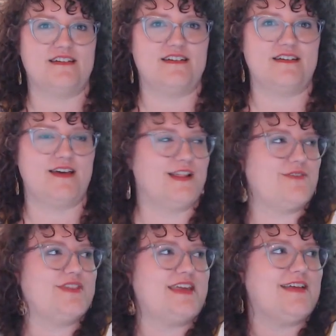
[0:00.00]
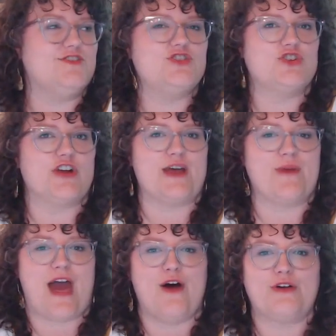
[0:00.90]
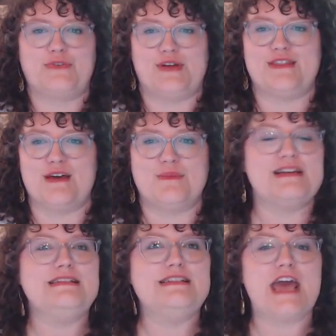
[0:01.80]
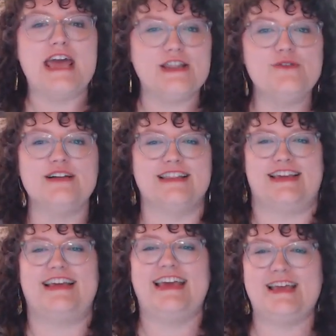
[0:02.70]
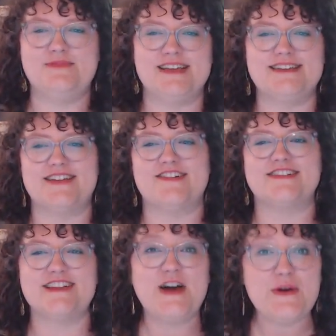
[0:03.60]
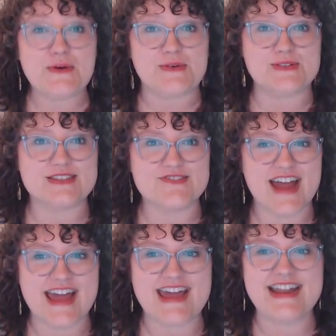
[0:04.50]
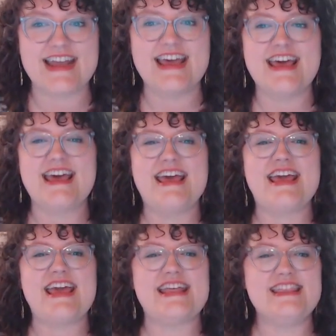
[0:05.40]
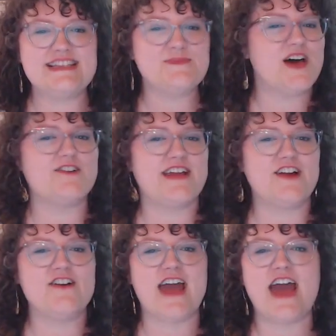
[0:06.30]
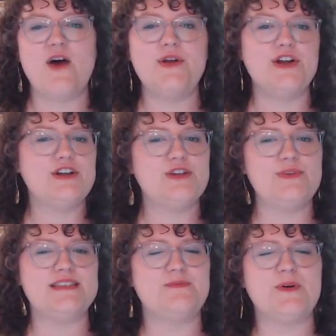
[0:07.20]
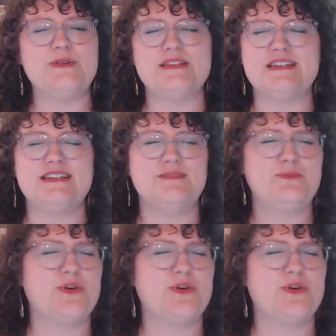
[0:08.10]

Hell, even the Instagram algorithm continually keeps us on our toes, right? In this modern era, how on earth are we supposed to